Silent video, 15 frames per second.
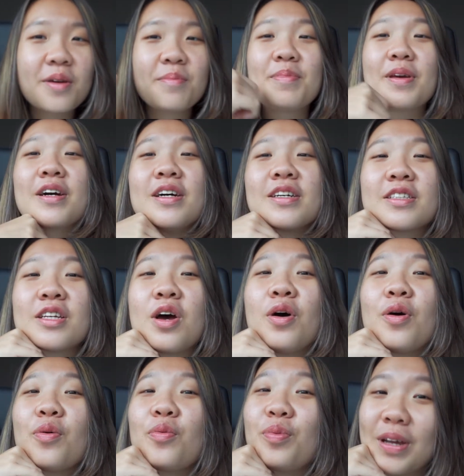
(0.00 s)
because
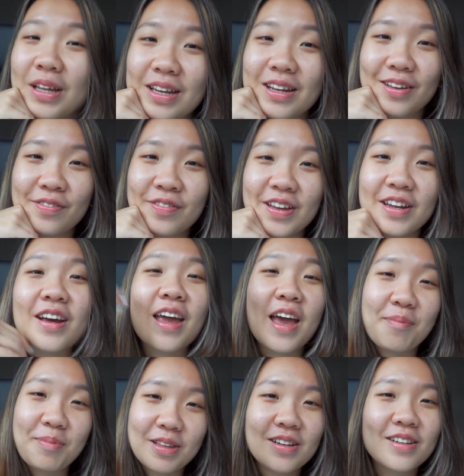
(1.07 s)
we live in a
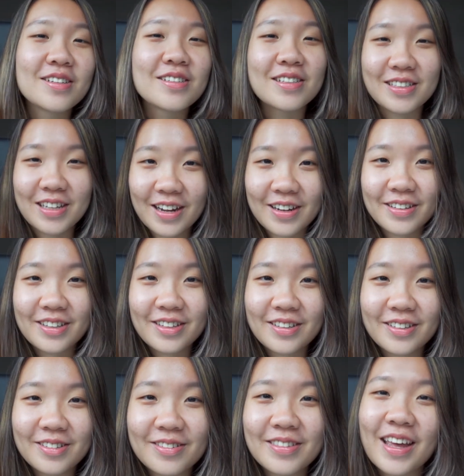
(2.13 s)
capitalist society.
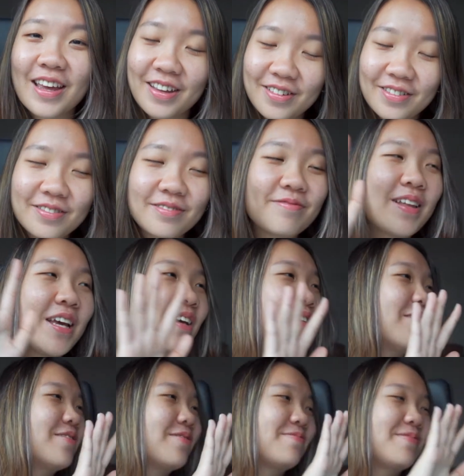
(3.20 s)
Thank you.
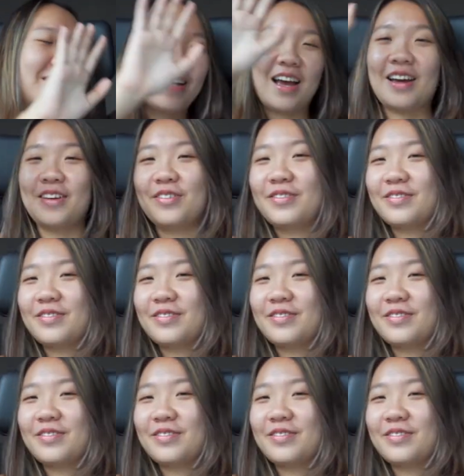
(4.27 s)
I know.